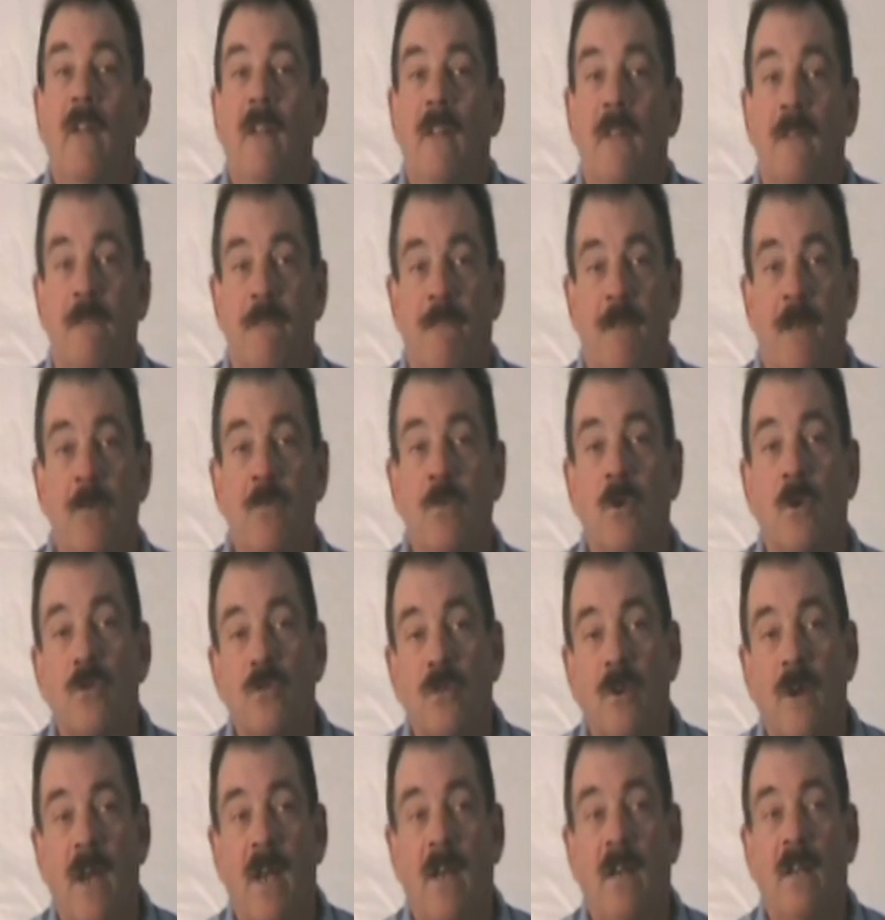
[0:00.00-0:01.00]
The Federal
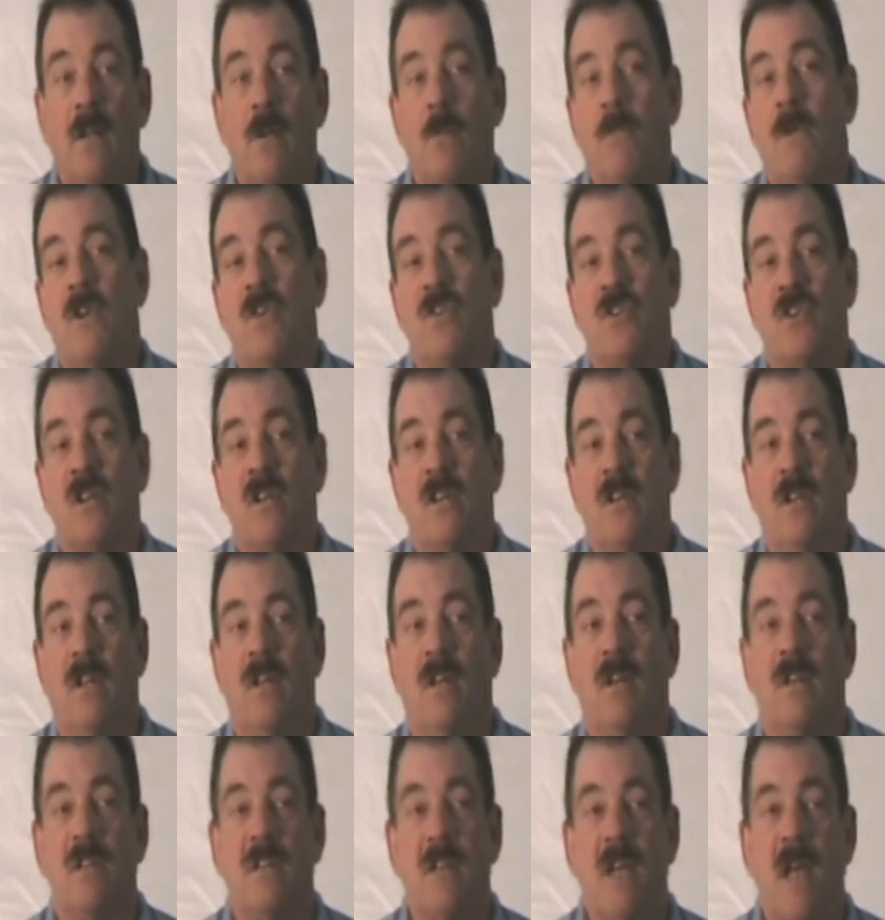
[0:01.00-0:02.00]
Trade Commission,
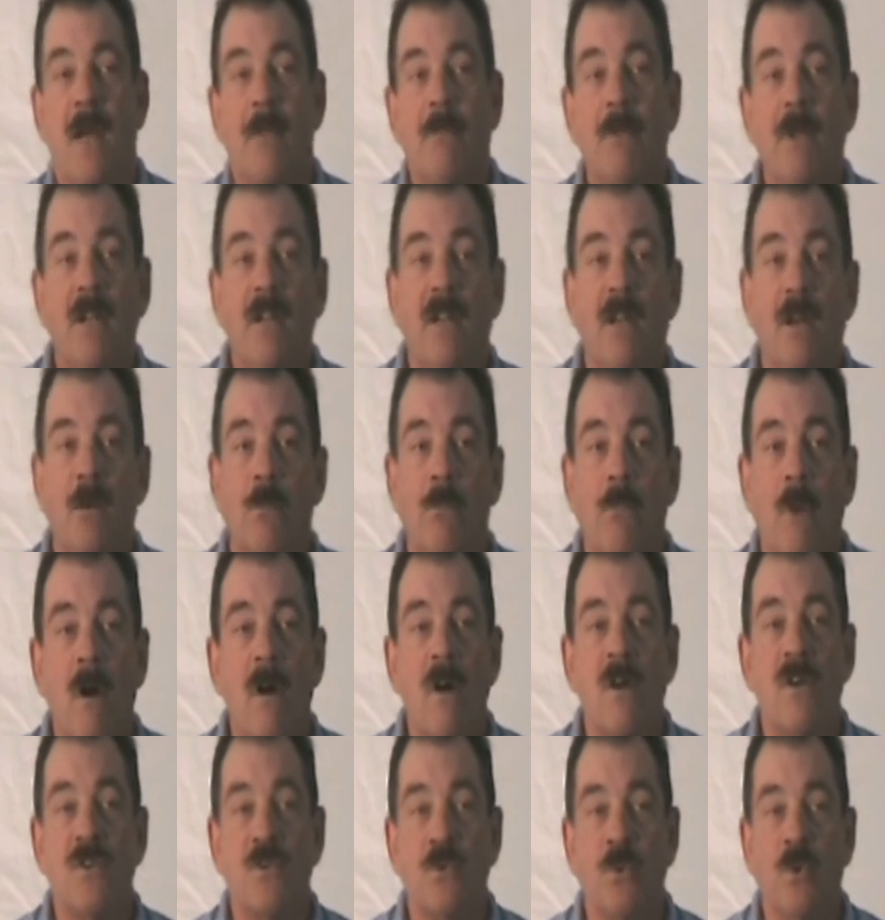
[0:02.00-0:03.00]
in adopting their
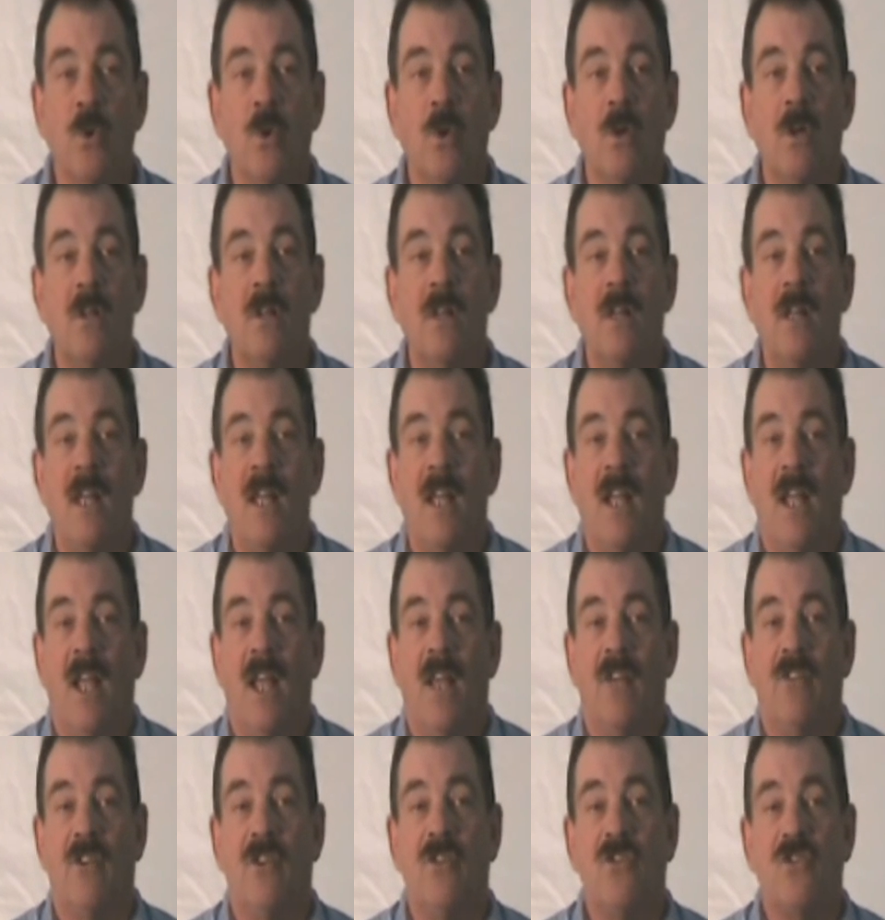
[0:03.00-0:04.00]
MARS rule,
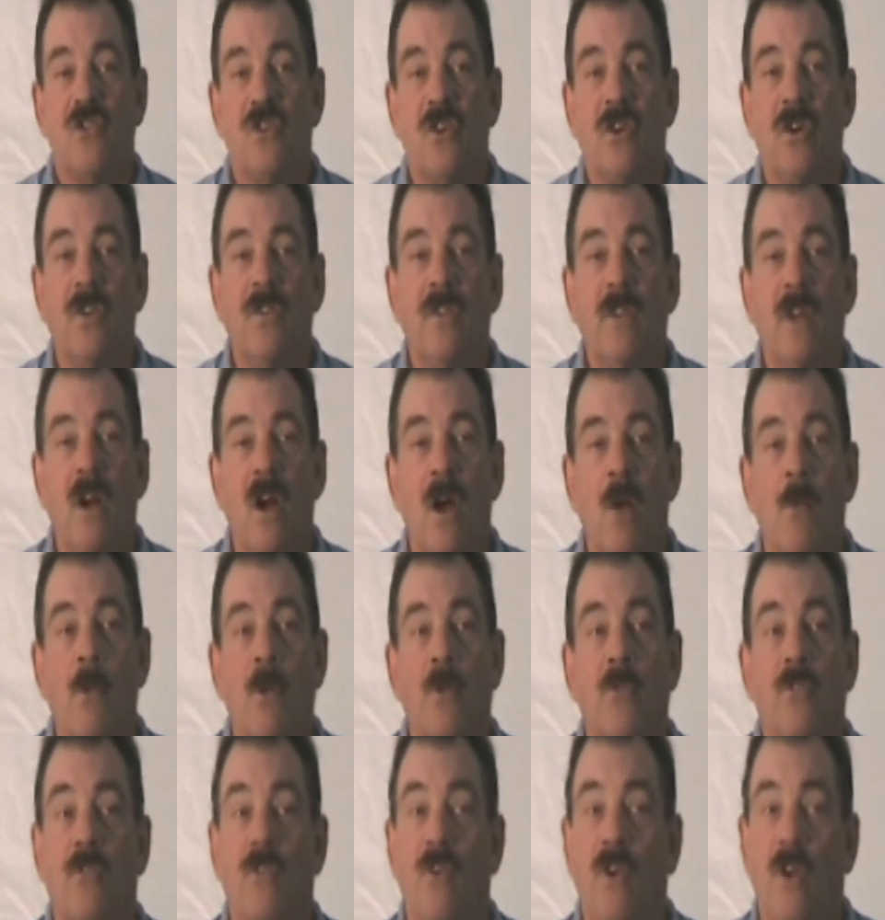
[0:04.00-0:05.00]
has ensured that
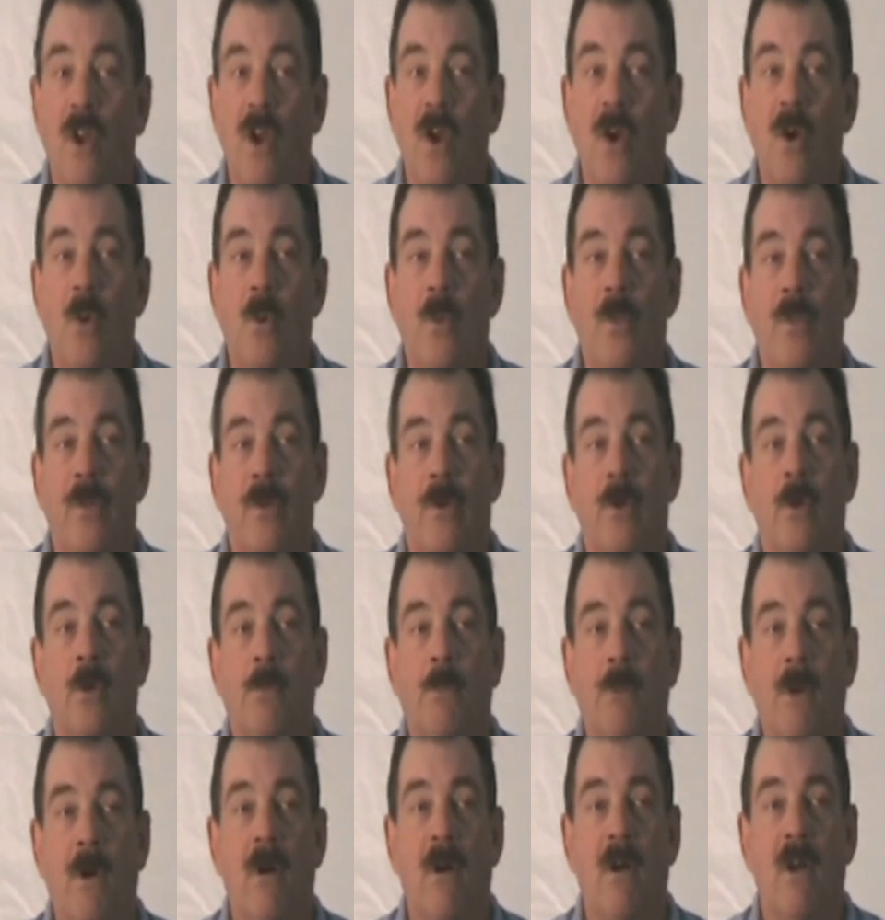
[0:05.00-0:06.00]
almost no third
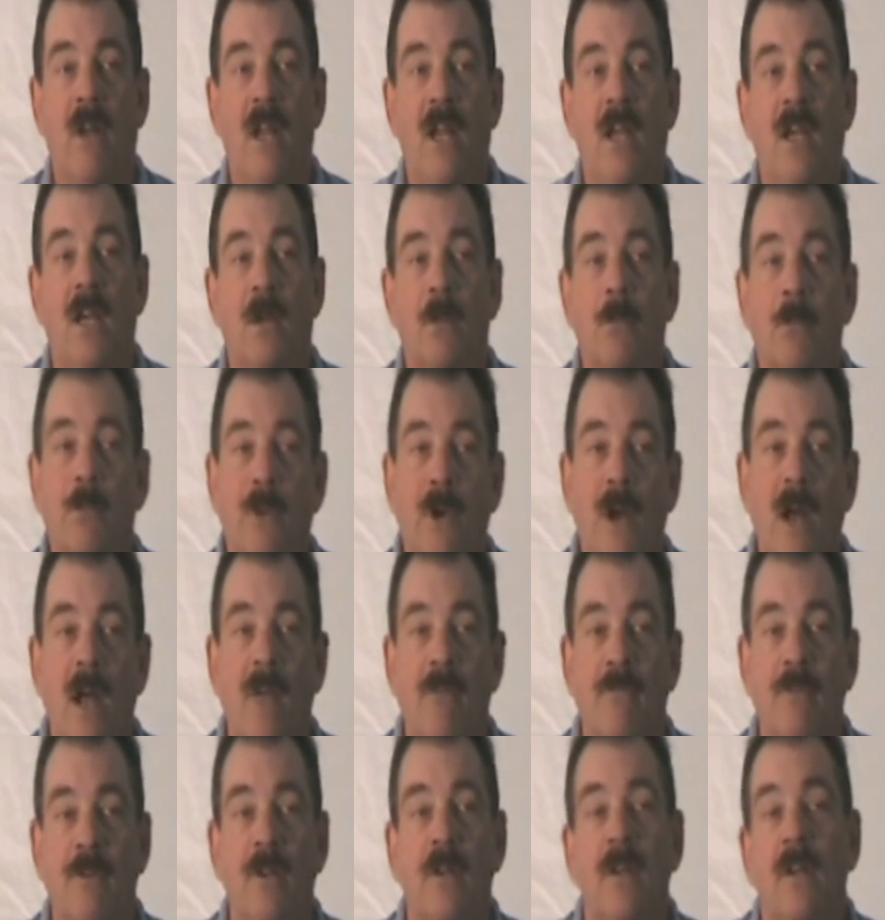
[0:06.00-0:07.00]
party can
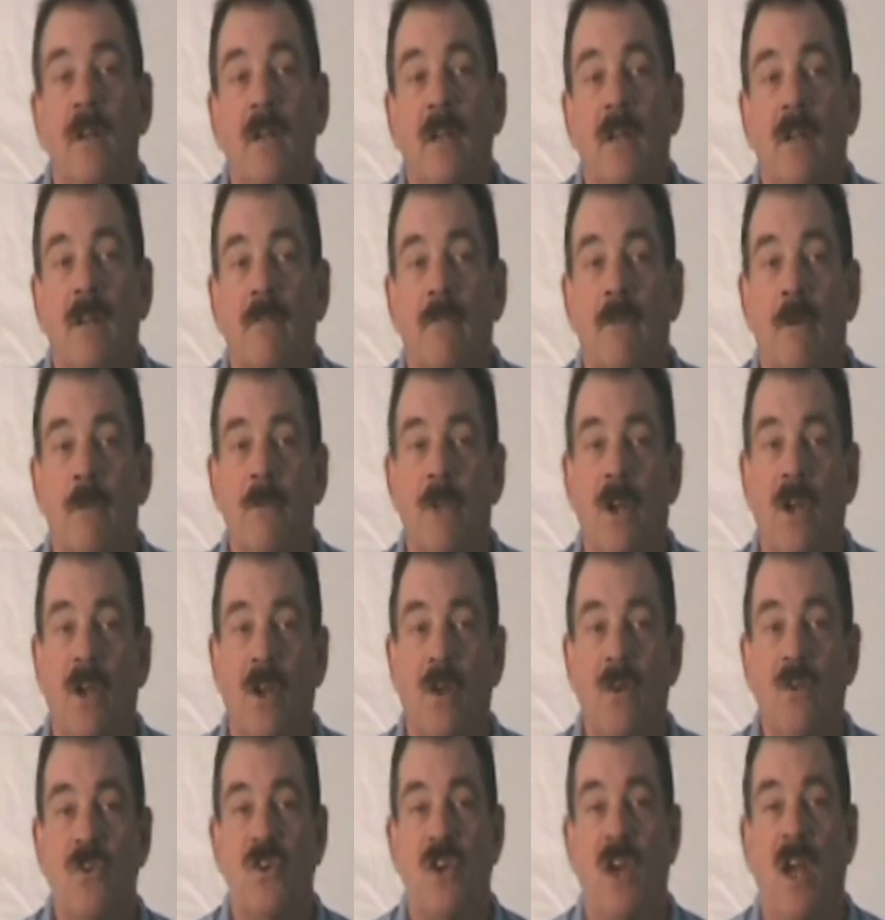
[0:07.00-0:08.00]
profit from
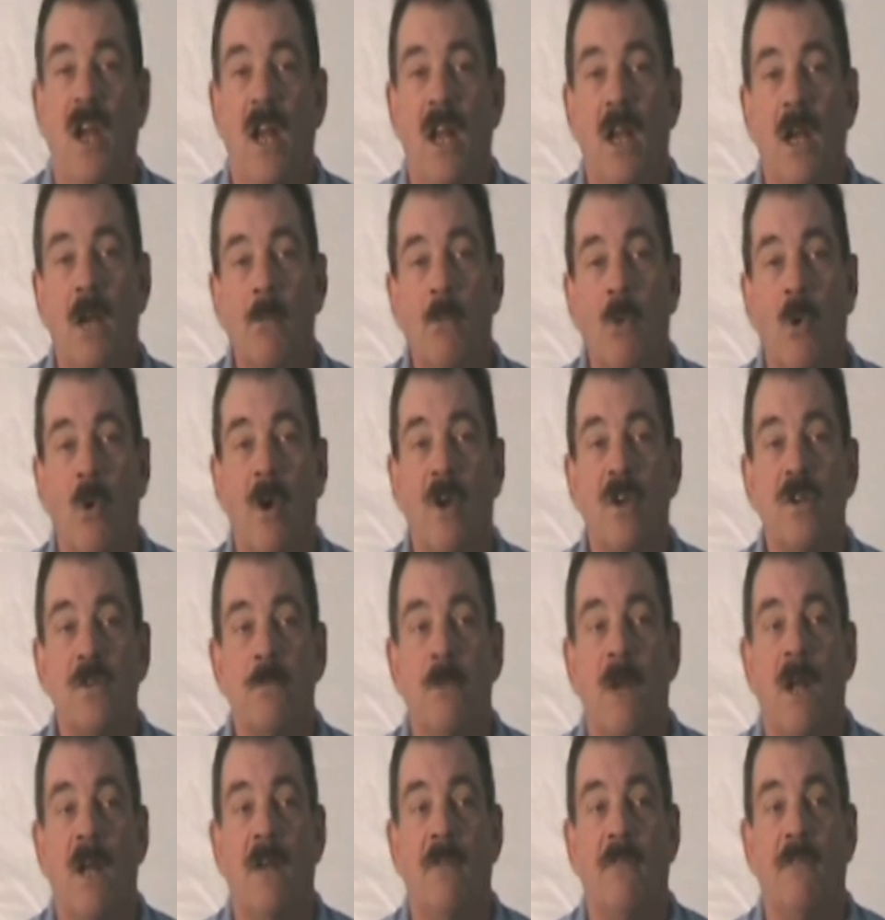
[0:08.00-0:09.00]
negotiating a mortgage
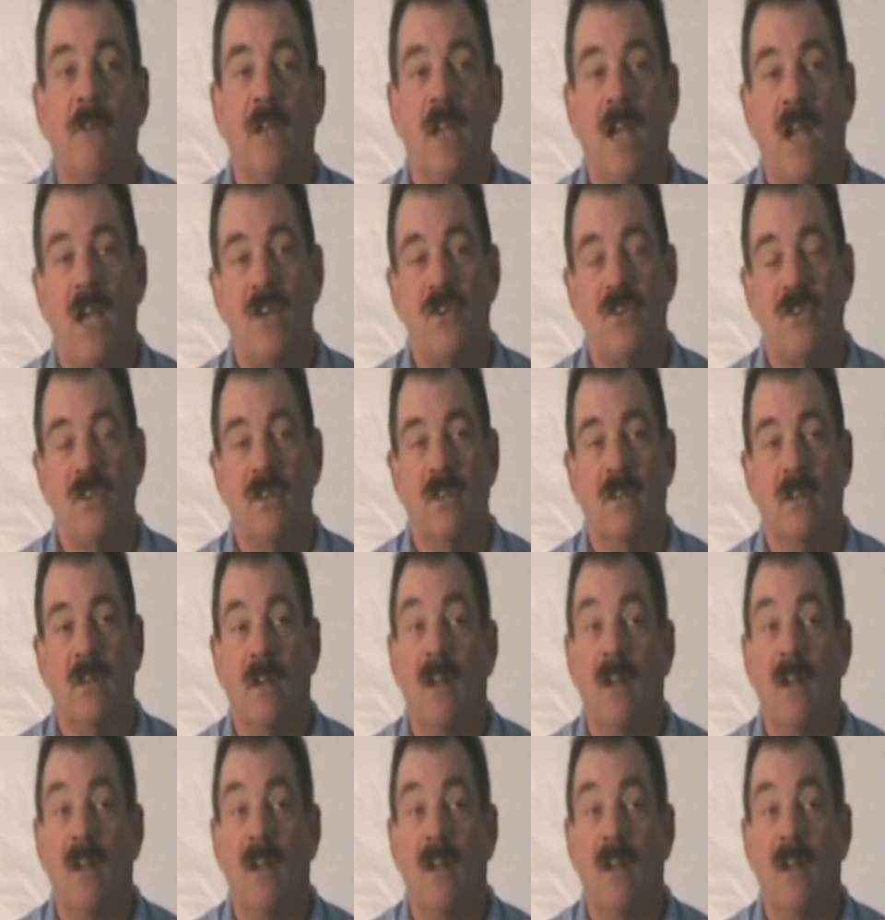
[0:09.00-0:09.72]
modification,